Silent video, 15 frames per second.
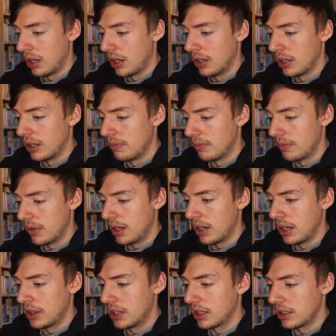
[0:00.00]
I
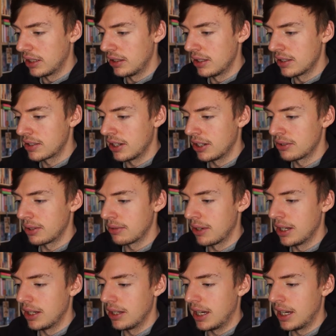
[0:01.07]
think I did this card trick
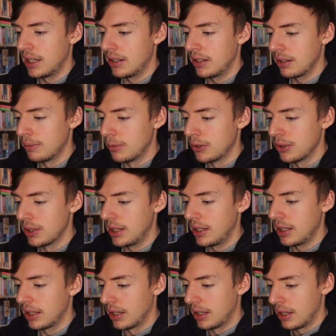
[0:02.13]
right, and I'm
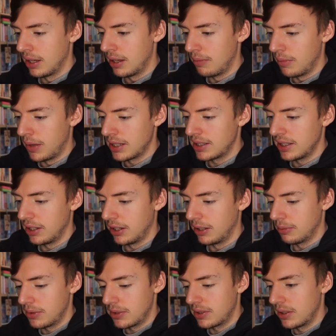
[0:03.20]
already messing
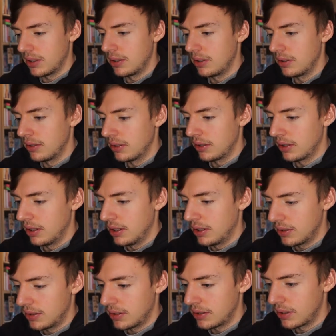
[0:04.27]
up, so
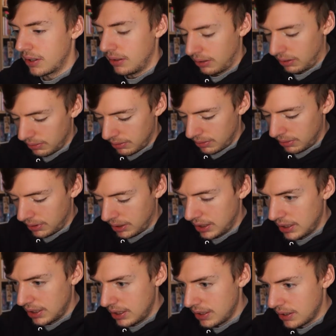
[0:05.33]
let's just go through
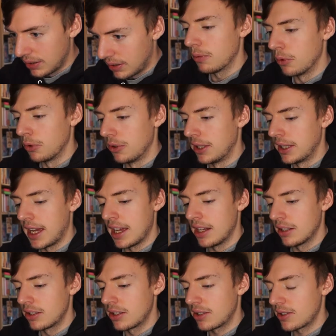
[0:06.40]
these. We're already
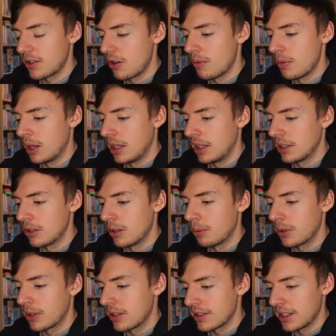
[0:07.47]
getting so many
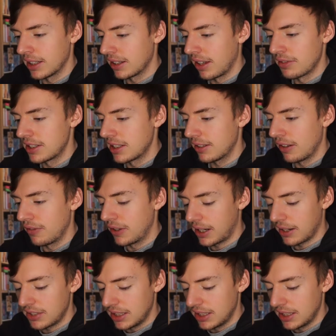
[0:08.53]
duplicates. Like I feel like I've